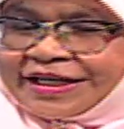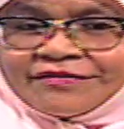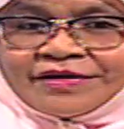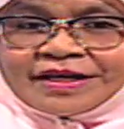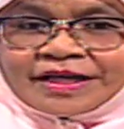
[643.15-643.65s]

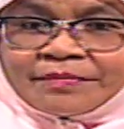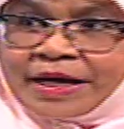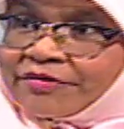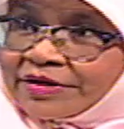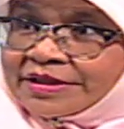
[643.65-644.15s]
giving the
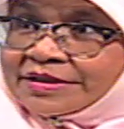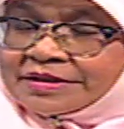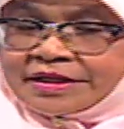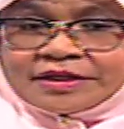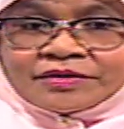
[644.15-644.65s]
priorities
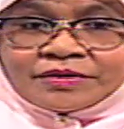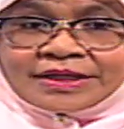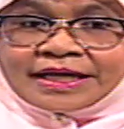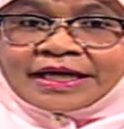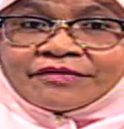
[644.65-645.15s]
and to
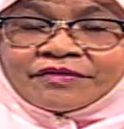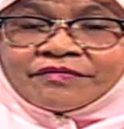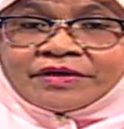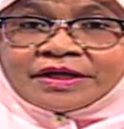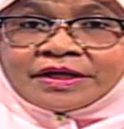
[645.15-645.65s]
in line with
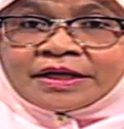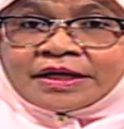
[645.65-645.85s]
the